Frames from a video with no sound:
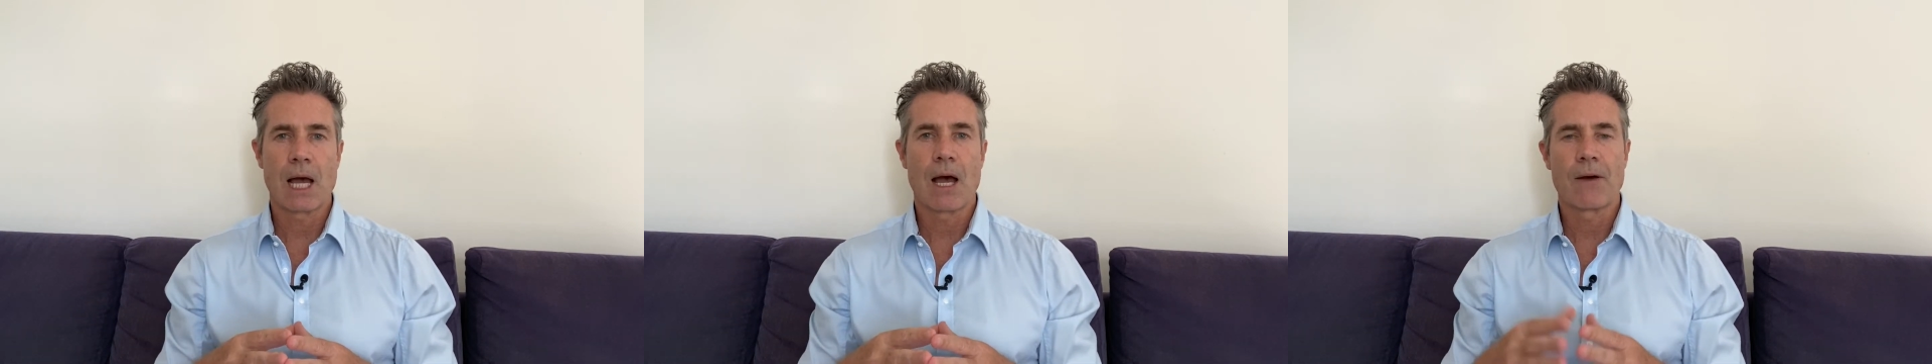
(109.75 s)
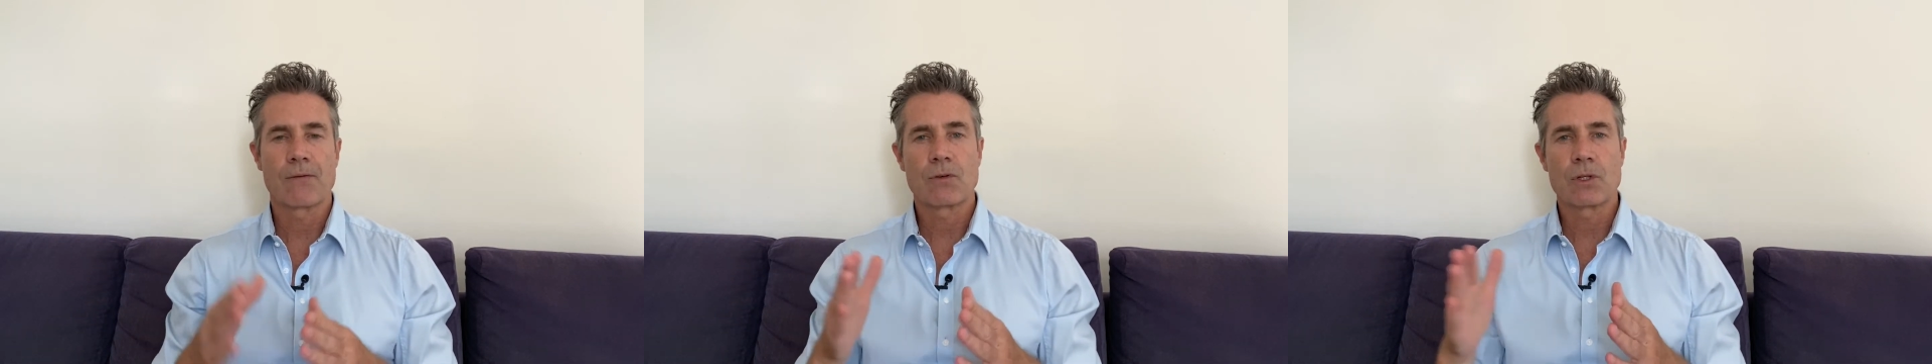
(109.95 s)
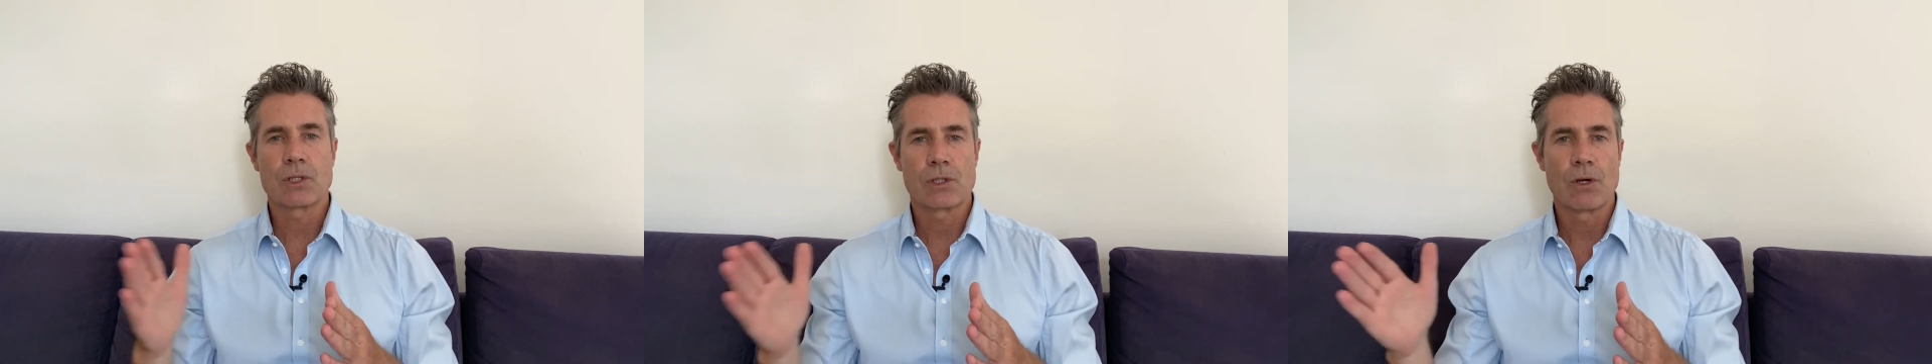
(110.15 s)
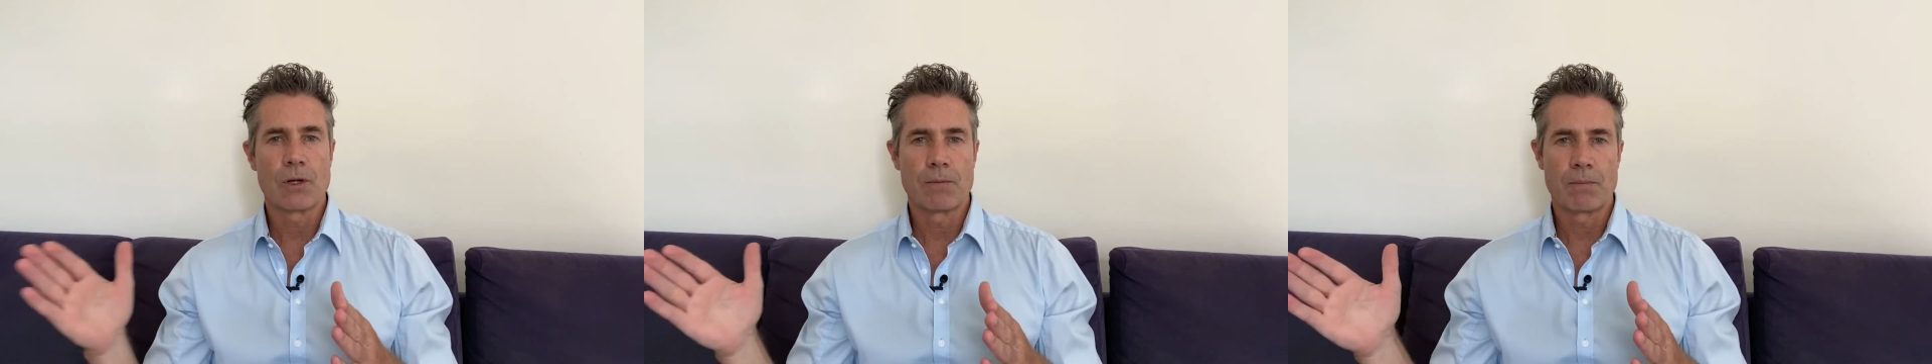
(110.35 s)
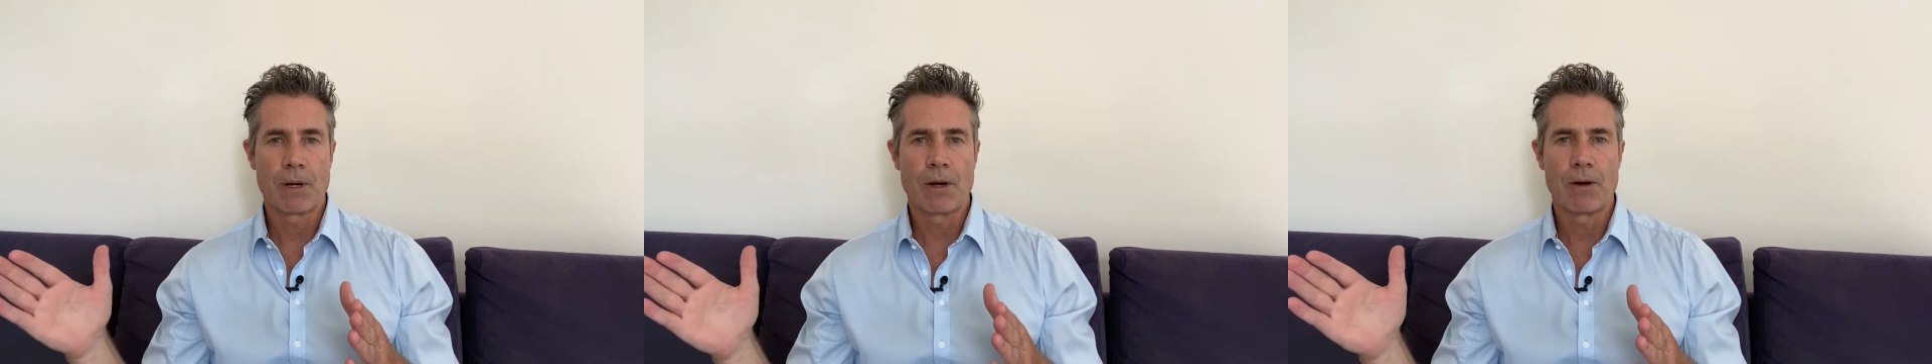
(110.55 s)
after a
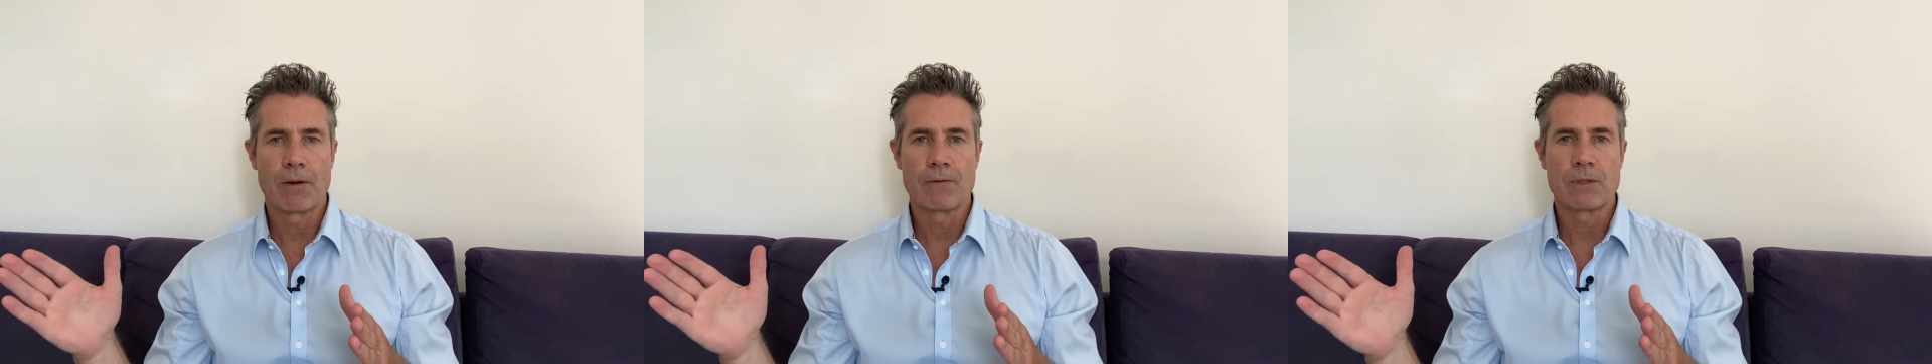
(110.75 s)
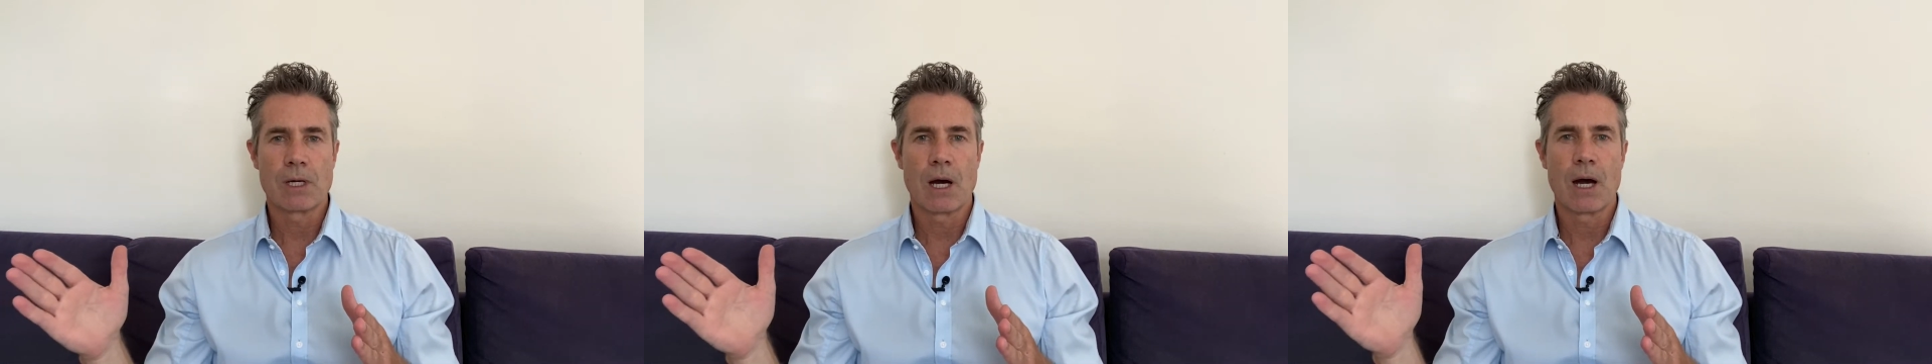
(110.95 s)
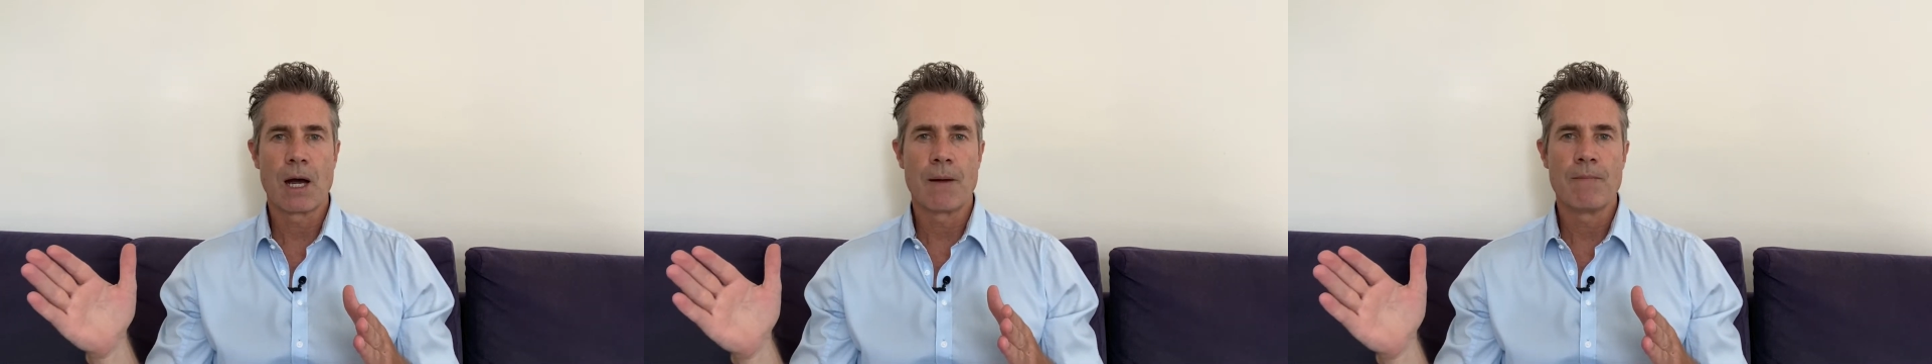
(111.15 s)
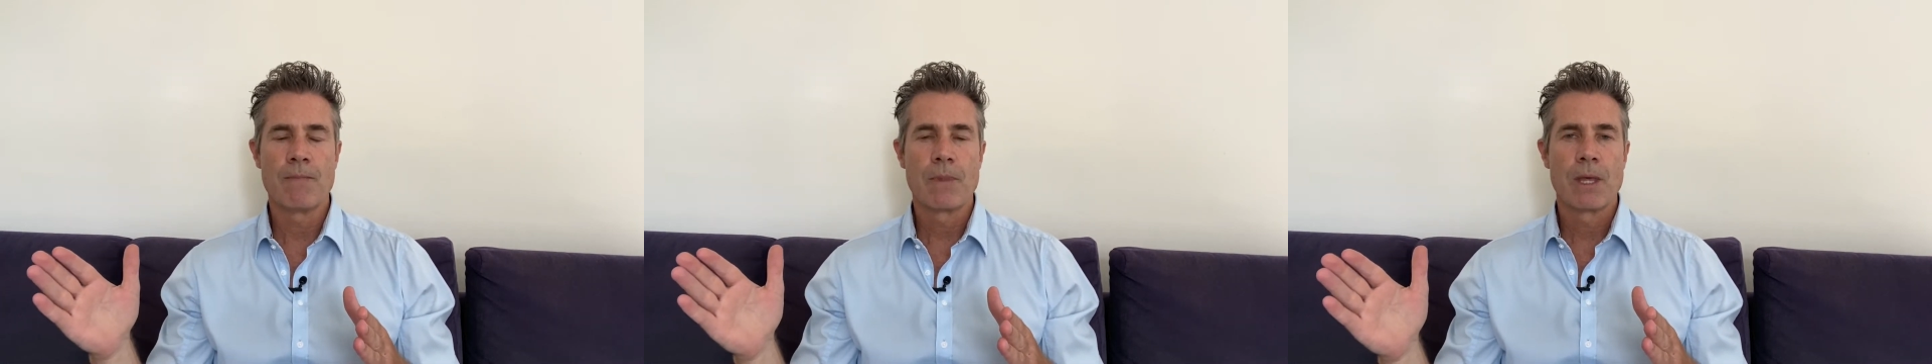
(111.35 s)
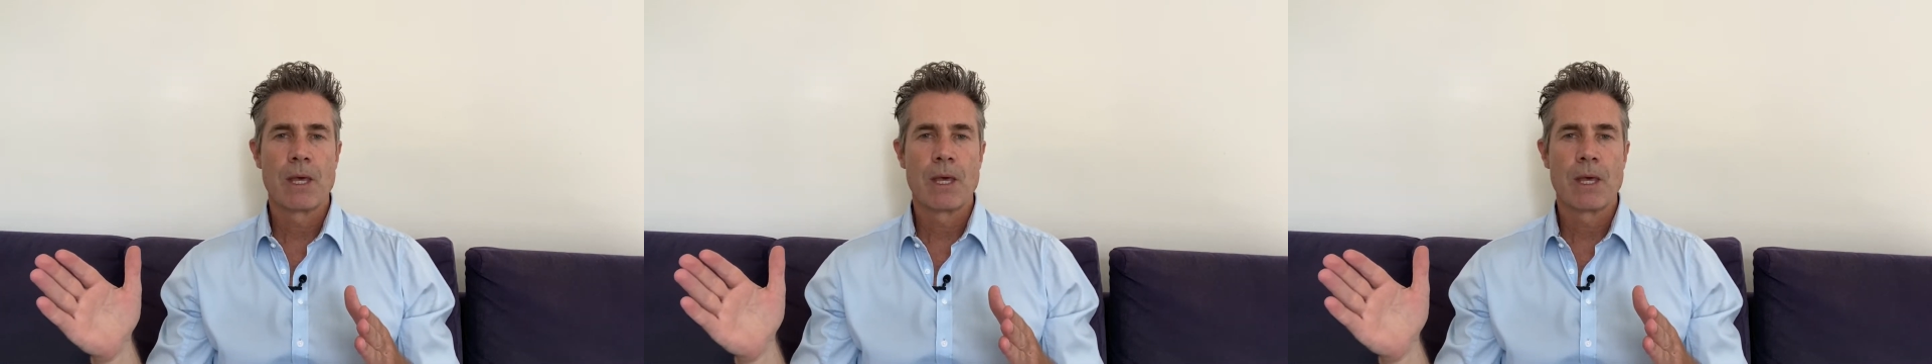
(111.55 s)
certain period of time,